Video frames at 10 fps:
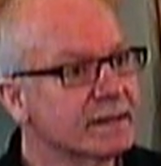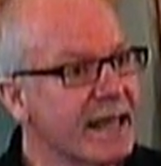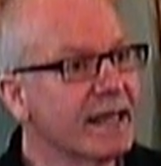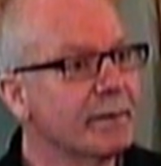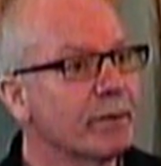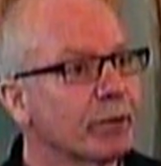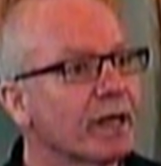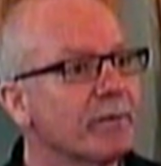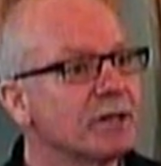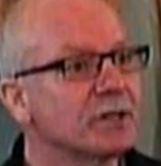take him and
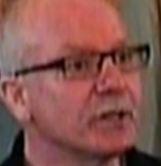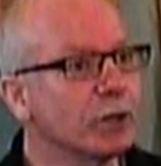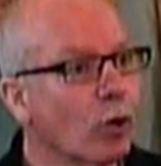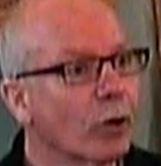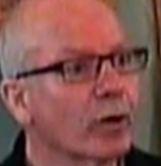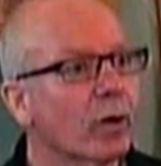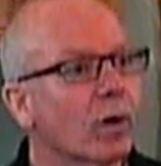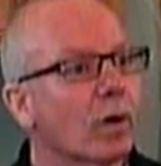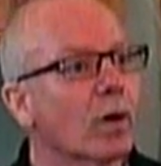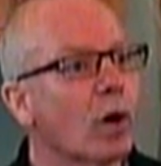bring him into your
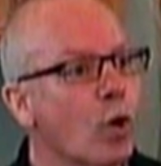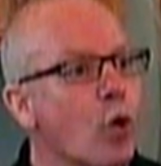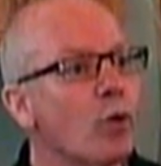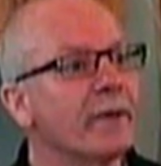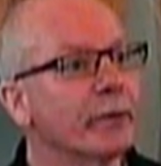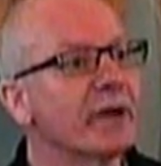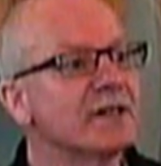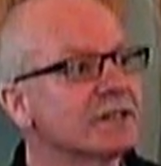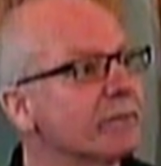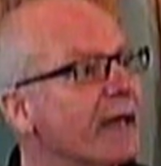home and
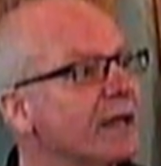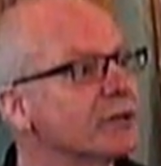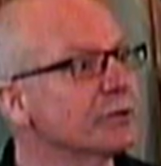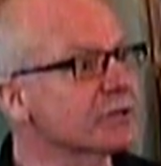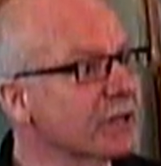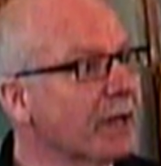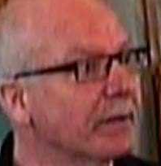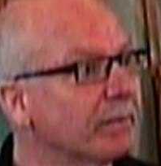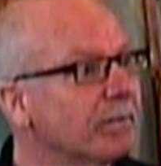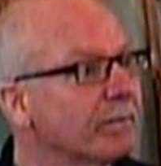raise him as your
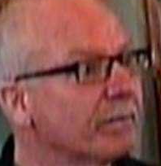son.